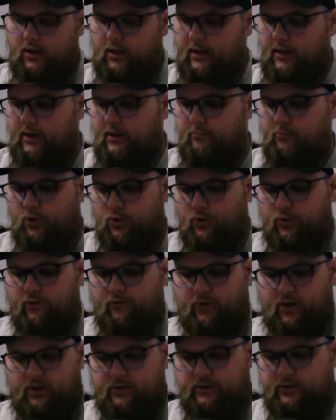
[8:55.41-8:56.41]
I got both
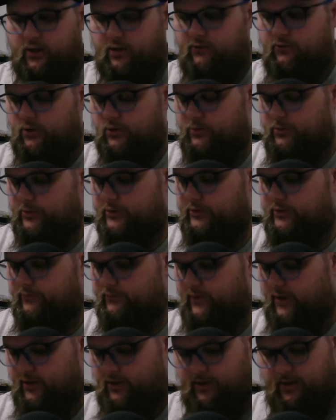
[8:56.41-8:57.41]
effects off, which was
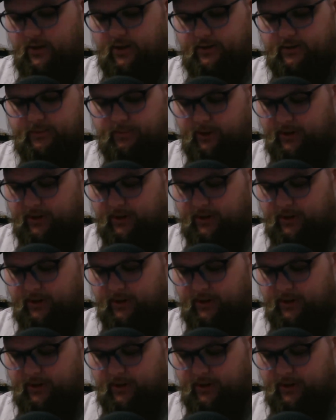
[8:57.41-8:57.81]
fairly nice.